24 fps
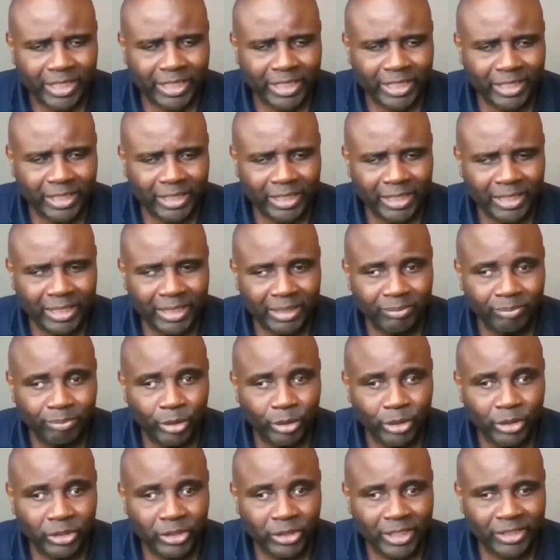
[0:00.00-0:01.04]

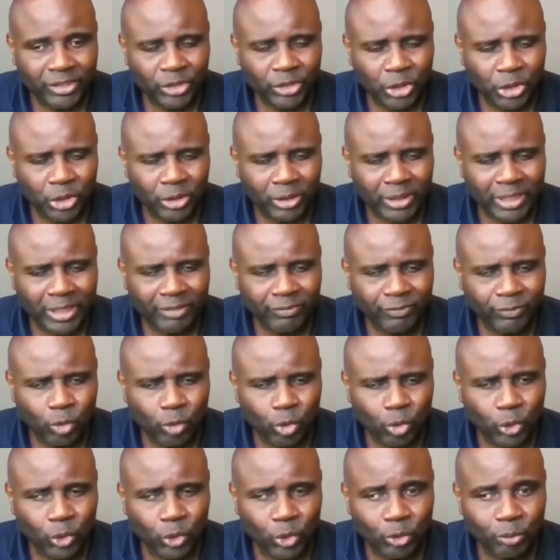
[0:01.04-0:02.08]
But in addition, I've
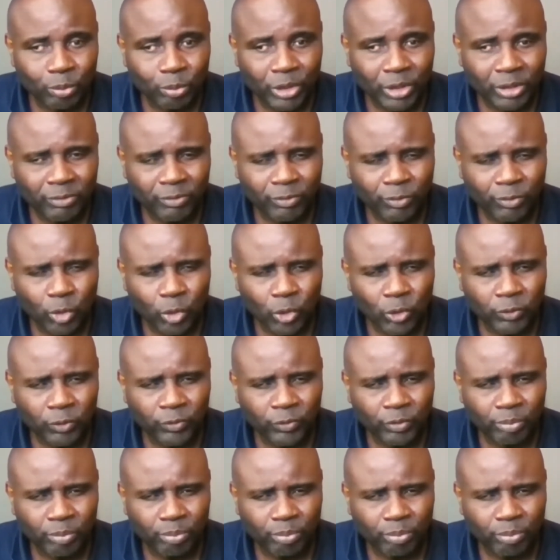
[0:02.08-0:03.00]
also been involved